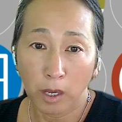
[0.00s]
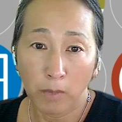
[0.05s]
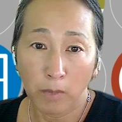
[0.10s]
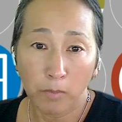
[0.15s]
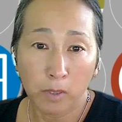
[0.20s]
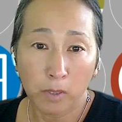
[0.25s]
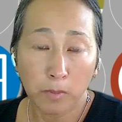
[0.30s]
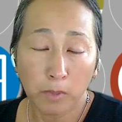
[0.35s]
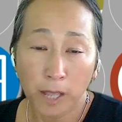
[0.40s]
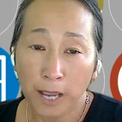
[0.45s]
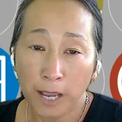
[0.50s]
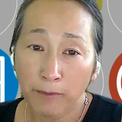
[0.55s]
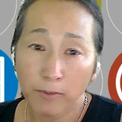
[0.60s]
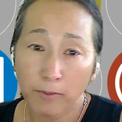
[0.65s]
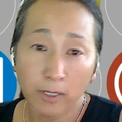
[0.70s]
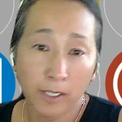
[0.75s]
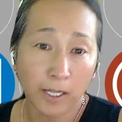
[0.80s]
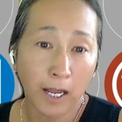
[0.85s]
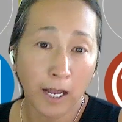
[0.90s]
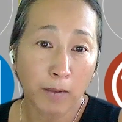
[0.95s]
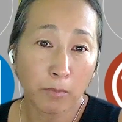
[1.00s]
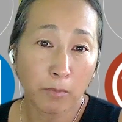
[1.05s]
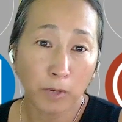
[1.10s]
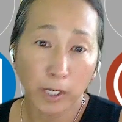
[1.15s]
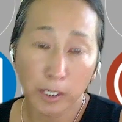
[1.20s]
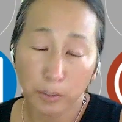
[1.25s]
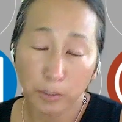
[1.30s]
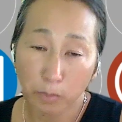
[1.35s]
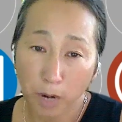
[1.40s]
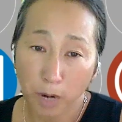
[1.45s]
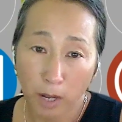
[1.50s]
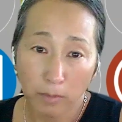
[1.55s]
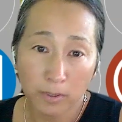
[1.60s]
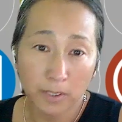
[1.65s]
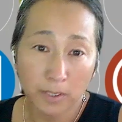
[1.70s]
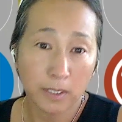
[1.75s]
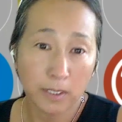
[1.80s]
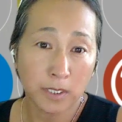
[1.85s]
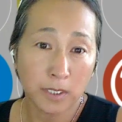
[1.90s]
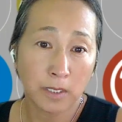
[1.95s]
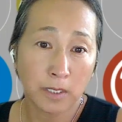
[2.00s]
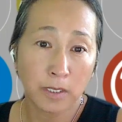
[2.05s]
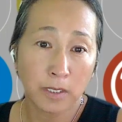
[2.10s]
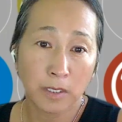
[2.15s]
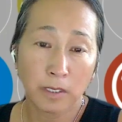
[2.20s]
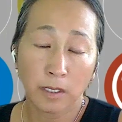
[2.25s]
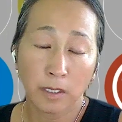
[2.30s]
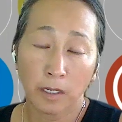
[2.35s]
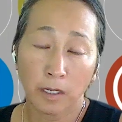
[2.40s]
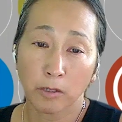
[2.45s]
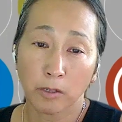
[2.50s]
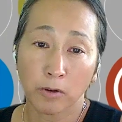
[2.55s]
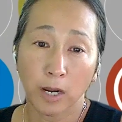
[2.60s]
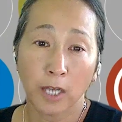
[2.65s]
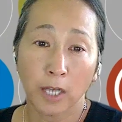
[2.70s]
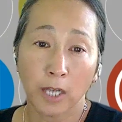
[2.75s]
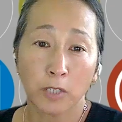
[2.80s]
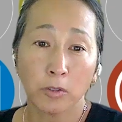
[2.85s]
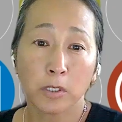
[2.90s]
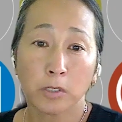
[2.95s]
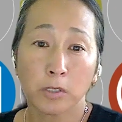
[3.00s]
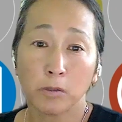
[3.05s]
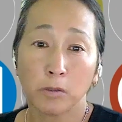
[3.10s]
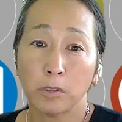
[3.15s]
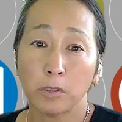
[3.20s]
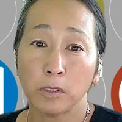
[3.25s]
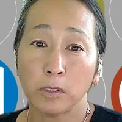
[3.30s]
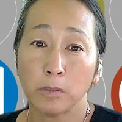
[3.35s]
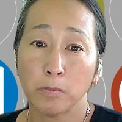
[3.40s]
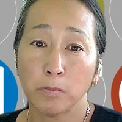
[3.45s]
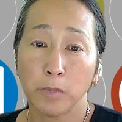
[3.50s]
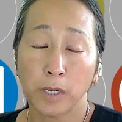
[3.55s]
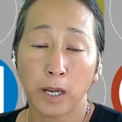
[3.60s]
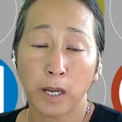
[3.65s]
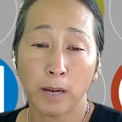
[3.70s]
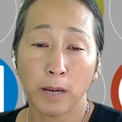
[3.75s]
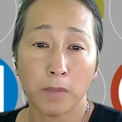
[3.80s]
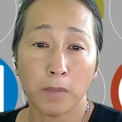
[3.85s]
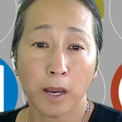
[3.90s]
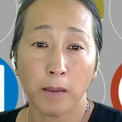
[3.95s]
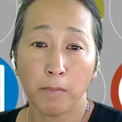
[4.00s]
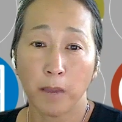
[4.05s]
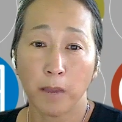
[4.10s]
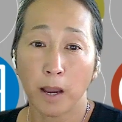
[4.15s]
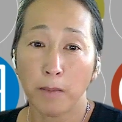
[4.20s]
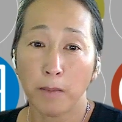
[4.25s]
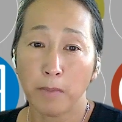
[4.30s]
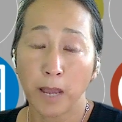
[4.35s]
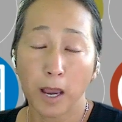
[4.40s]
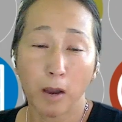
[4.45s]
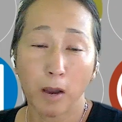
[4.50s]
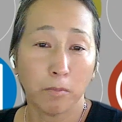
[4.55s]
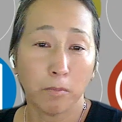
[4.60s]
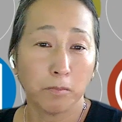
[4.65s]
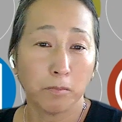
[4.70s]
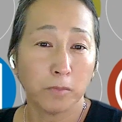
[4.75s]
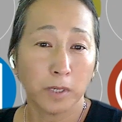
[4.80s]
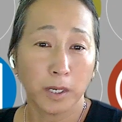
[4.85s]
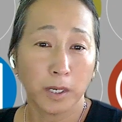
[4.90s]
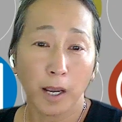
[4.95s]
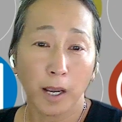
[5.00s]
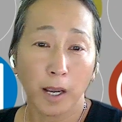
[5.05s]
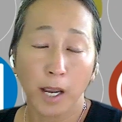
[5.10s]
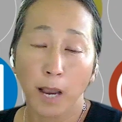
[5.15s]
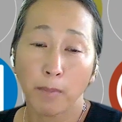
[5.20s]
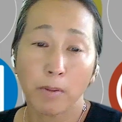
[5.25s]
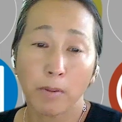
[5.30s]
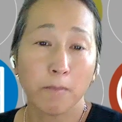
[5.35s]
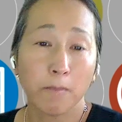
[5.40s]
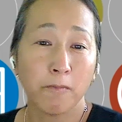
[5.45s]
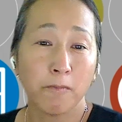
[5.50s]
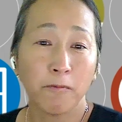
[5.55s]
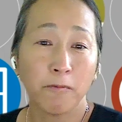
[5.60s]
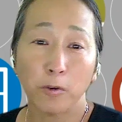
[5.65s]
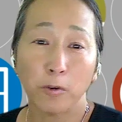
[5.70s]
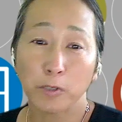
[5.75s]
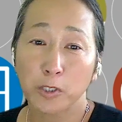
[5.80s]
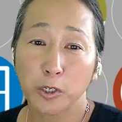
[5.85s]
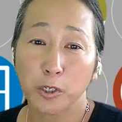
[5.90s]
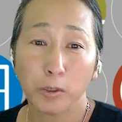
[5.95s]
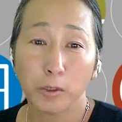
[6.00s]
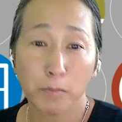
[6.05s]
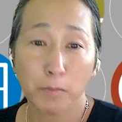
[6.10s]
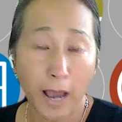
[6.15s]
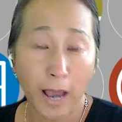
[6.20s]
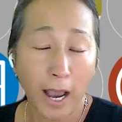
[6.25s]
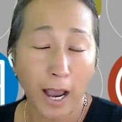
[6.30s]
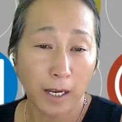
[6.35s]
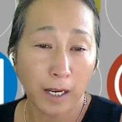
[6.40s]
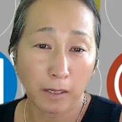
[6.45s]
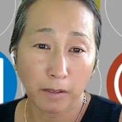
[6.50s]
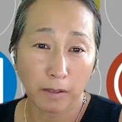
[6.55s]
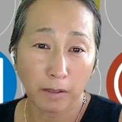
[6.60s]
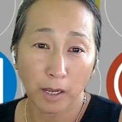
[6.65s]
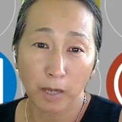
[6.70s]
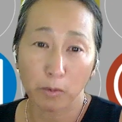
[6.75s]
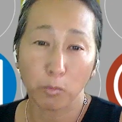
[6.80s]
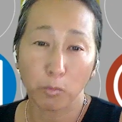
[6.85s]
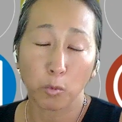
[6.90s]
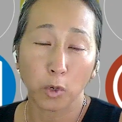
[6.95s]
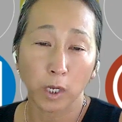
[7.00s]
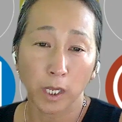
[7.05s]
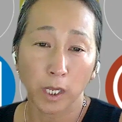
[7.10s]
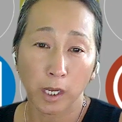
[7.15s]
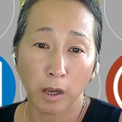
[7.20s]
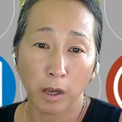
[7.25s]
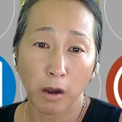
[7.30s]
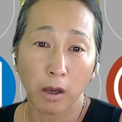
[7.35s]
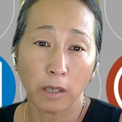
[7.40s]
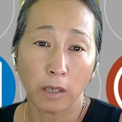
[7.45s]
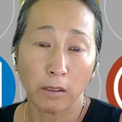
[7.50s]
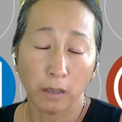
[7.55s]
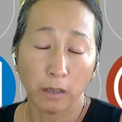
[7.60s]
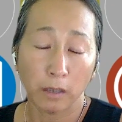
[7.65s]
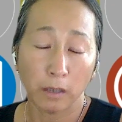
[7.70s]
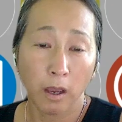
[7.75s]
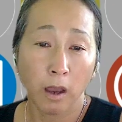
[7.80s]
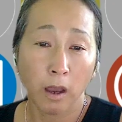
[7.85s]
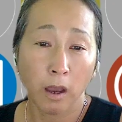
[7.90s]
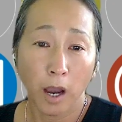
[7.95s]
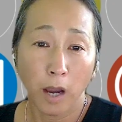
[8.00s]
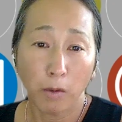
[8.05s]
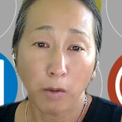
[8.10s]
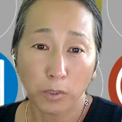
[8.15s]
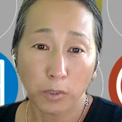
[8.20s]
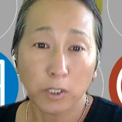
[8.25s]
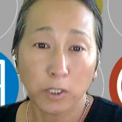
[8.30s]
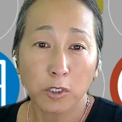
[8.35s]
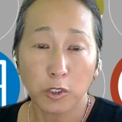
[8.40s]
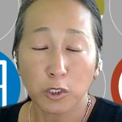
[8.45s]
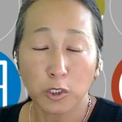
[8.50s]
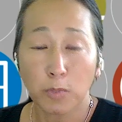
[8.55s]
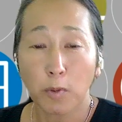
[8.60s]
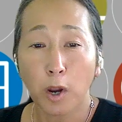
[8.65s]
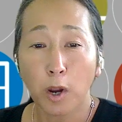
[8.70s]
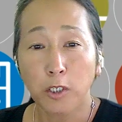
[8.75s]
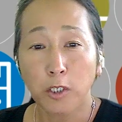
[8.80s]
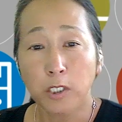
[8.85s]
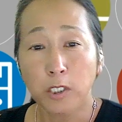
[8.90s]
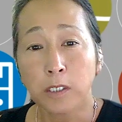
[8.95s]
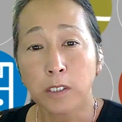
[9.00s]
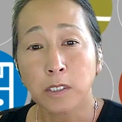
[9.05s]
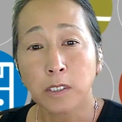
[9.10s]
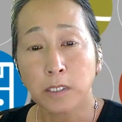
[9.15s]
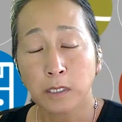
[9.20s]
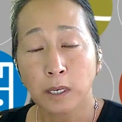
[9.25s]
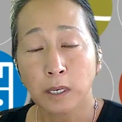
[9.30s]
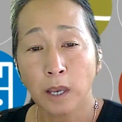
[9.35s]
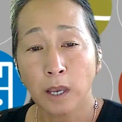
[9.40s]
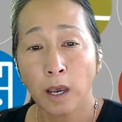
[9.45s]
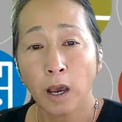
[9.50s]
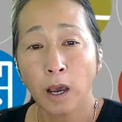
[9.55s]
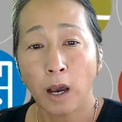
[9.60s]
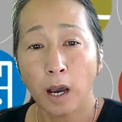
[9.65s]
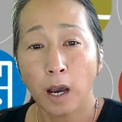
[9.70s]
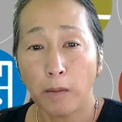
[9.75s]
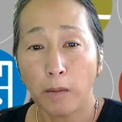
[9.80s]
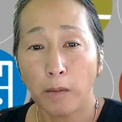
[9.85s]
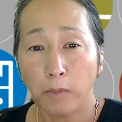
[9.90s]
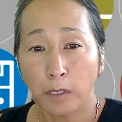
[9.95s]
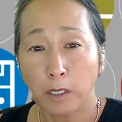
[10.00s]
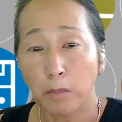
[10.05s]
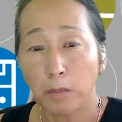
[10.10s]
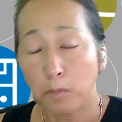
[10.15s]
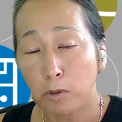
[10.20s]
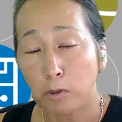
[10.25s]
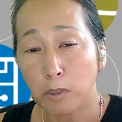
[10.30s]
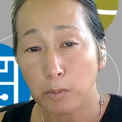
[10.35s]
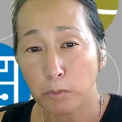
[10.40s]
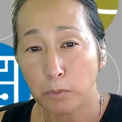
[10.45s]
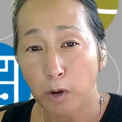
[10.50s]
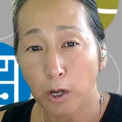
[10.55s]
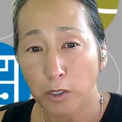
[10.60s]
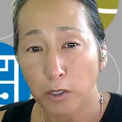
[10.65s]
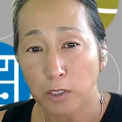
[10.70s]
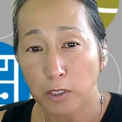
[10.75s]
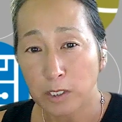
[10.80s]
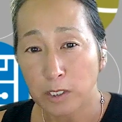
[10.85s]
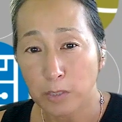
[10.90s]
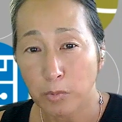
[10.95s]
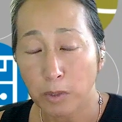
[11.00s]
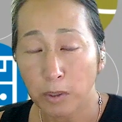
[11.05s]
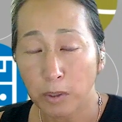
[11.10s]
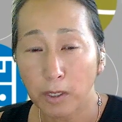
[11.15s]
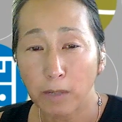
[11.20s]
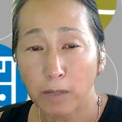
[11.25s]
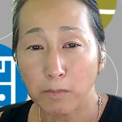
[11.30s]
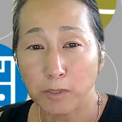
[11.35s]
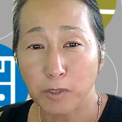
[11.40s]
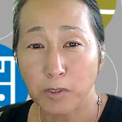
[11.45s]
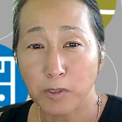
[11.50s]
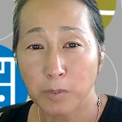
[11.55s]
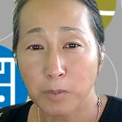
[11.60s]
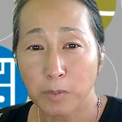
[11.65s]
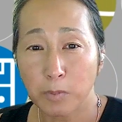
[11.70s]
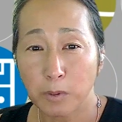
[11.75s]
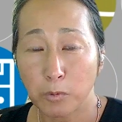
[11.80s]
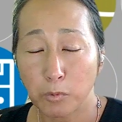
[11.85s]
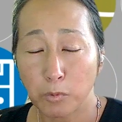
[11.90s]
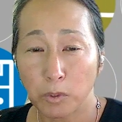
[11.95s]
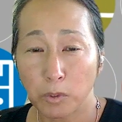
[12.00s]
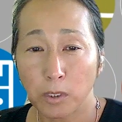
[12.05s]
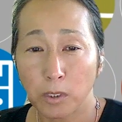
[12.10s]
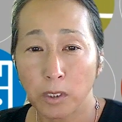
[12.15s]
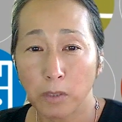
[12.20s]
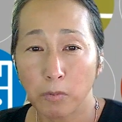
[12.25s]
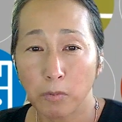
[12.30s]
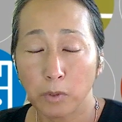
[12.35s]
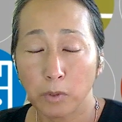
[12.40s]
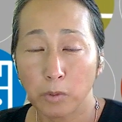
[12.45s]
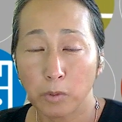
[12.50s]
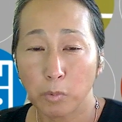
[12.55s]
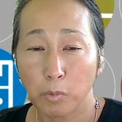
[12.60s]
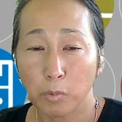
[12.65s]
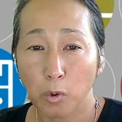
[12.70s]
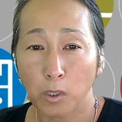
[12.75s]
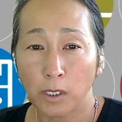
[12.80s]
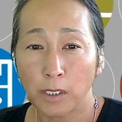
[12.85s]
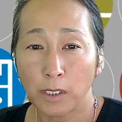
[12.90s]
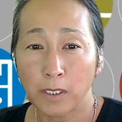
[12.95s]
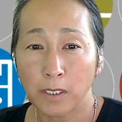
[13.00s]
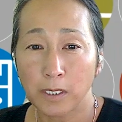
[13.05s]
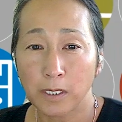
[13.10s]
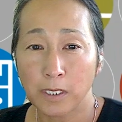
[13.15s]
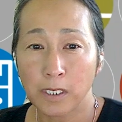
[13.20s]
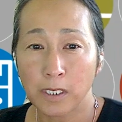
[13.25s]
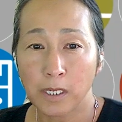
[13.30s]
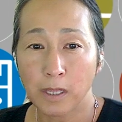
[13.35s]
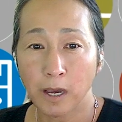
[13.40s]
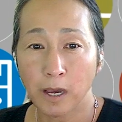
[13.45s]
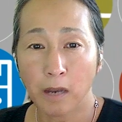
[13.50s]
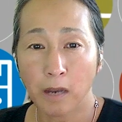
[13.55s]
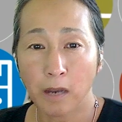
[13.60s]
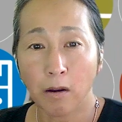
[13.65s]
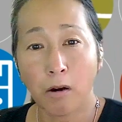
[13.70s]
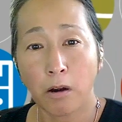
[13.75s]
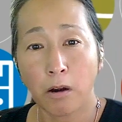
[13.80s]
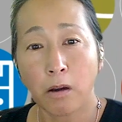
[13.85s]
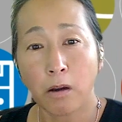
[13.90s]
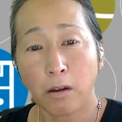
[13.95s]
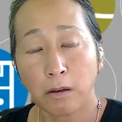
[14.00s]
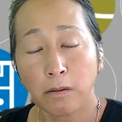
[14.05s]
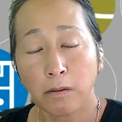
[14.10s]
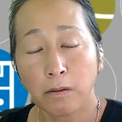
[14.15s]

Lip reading: people I haven't collaborated probably since graduate school, but I'm now coming full circle back and working on research projects and community projects with them. So it's been really rewarding to see that arc.